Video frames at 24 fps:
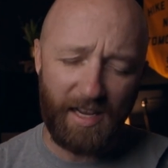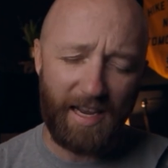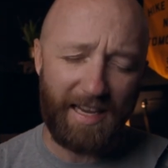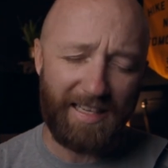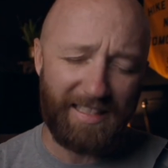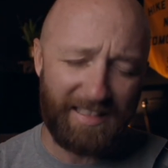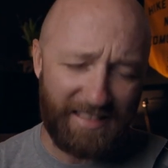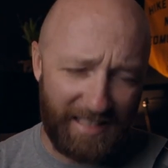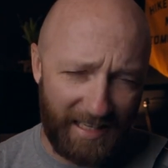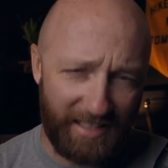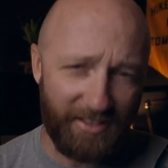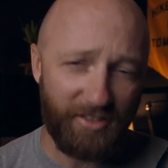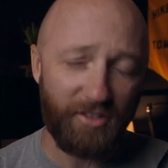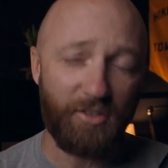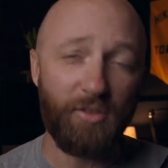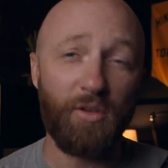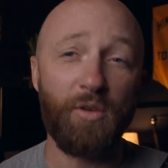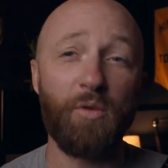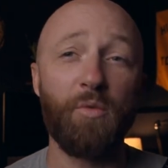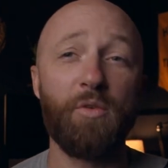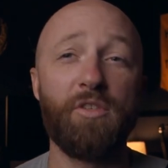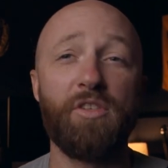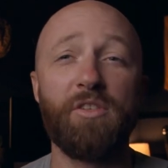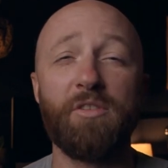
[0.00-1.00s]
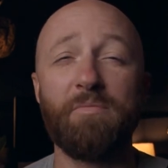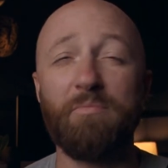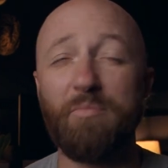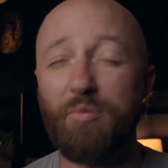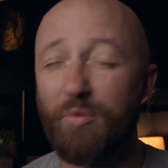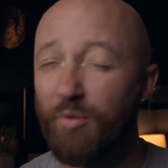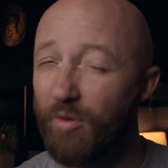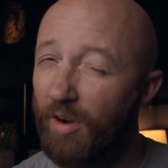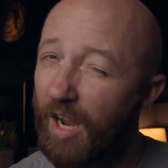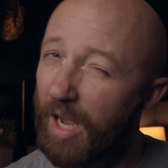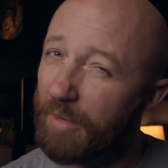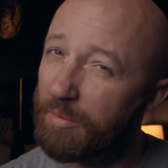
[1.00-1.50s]
identical, which is
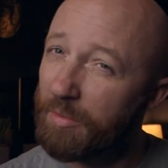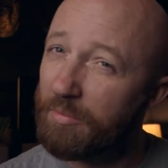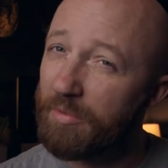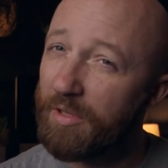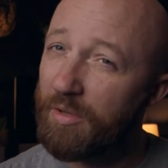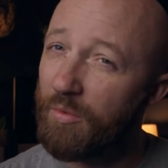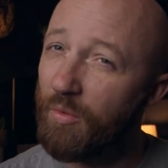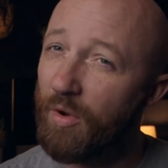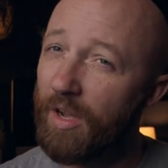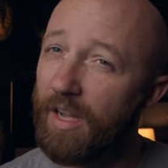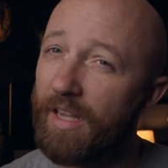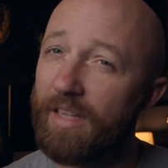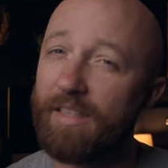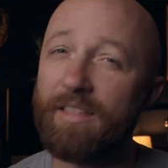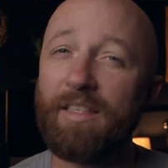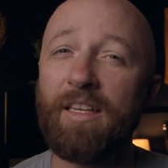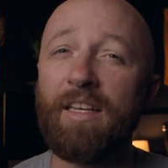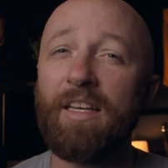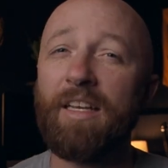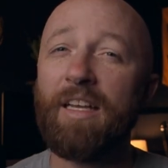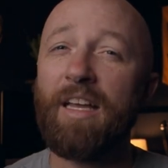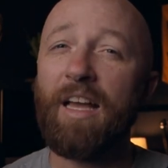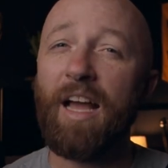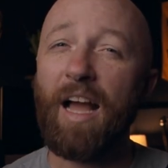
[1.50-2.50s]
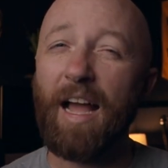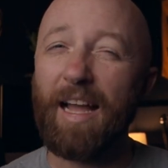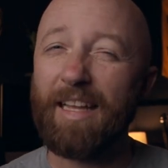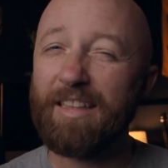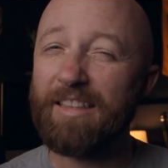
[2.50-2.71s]
probably why I